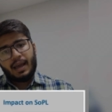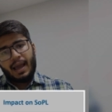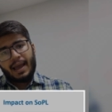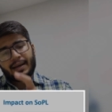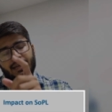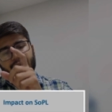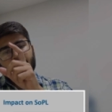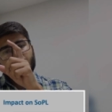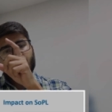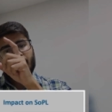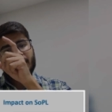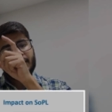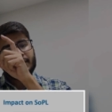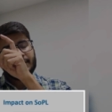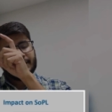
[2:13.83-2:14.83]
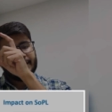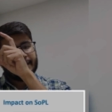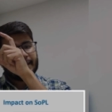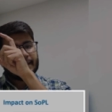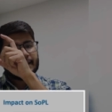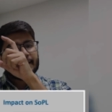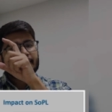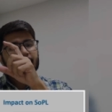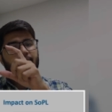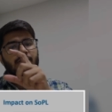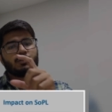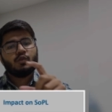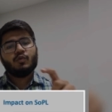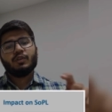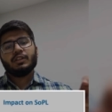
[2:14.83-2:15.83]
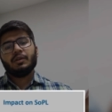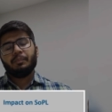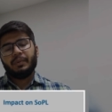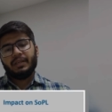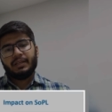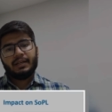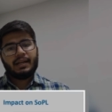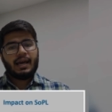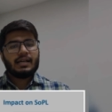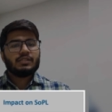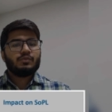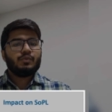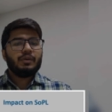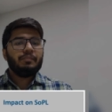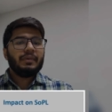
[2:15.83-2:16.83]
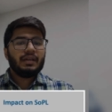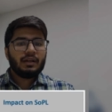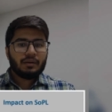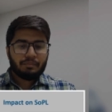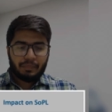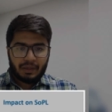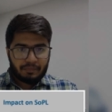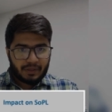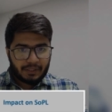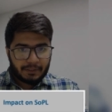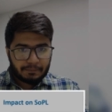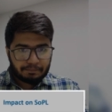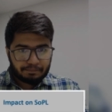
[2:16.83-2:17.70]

and it will decrease over the period as we make payment.